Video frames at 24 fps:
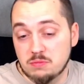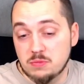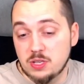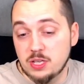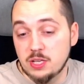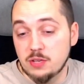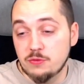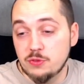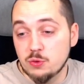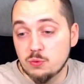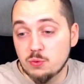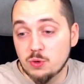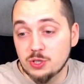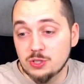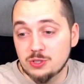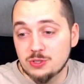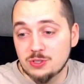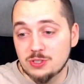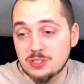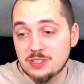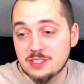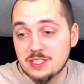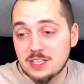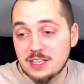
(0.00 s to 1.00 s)
if you want
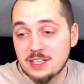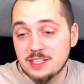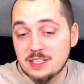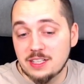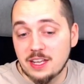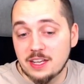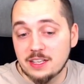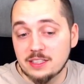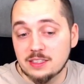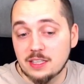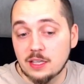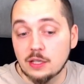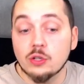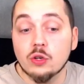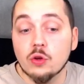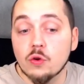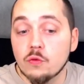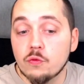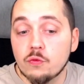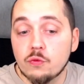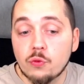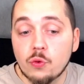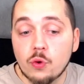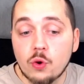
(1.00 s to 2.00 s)
to say it like that,
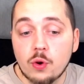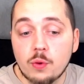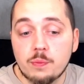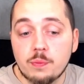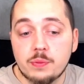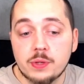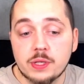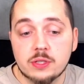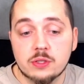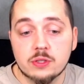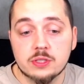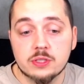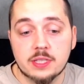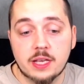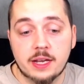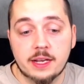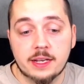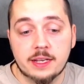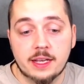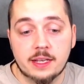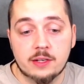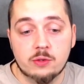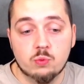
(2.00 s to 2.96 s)
4, because I get